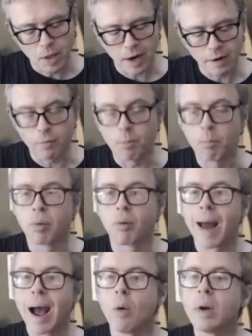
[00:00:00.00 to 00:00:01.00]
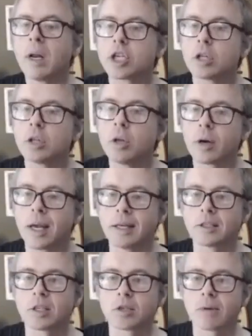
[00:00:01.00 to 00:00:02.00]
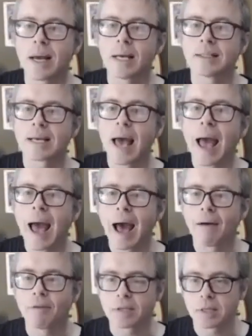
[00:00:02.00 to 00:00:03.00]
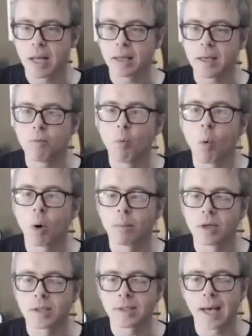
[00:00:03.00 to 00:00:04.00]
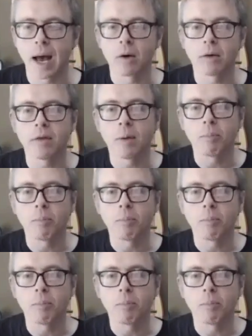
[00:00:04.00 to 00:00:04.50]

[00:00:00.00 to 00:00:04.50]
of brownish looking strings have a slightly warmer sound. The